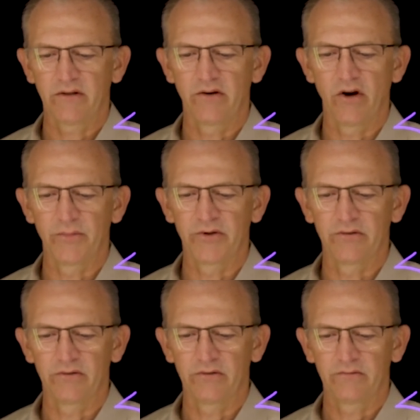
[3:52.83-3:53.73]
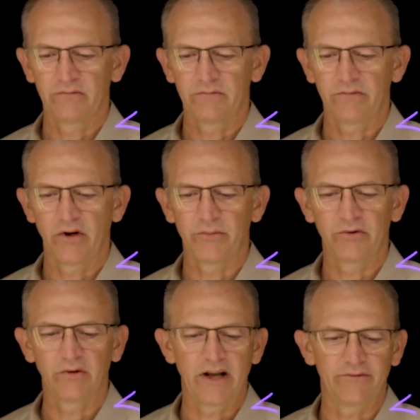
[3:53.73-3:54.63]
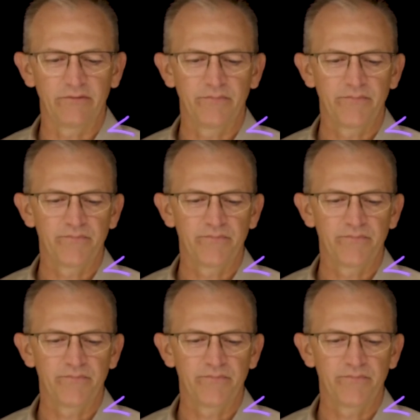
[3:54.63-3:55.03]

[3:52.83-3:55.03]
nominal level.